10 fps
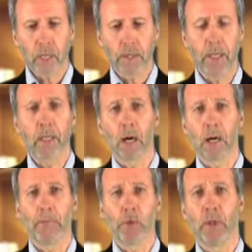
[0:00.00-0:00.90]
that
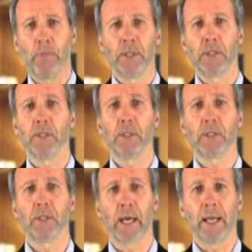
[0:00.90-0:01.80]
are between
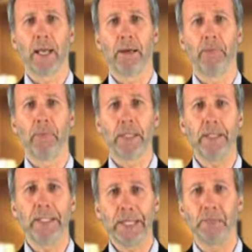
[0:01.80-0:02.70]
businesses that have
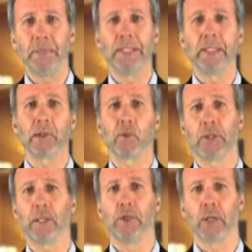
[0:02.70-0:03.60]
been in business
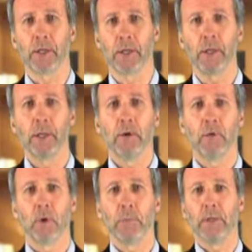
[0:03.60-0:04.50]
with each other
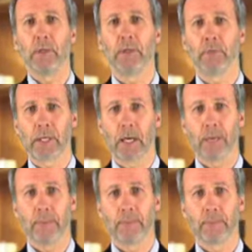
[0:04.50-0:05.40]
for a period of
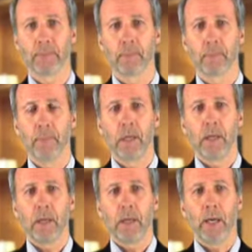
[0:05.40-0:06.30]
time.
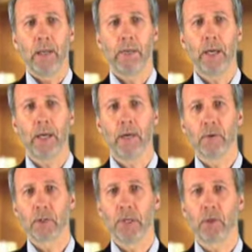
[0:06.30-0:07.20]
And they are
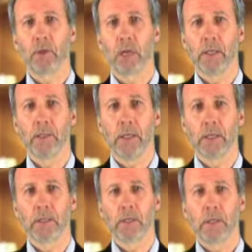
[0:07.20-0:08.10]
a special
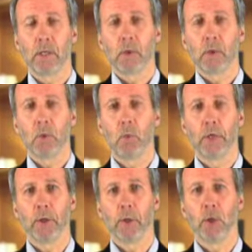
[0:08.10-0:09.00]
context
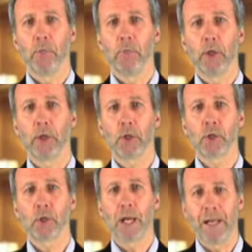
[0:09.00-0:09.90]
where
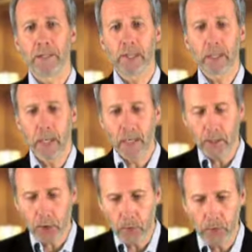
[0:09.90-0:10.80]
the
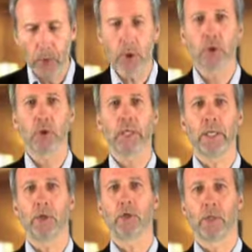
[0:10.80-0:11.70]
underlying commercial
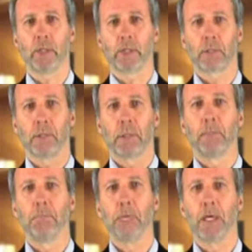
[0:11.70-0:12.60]
interests
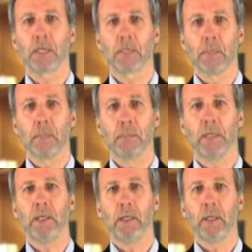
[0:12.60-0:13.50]
must
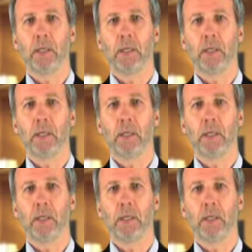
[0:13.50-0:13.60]
be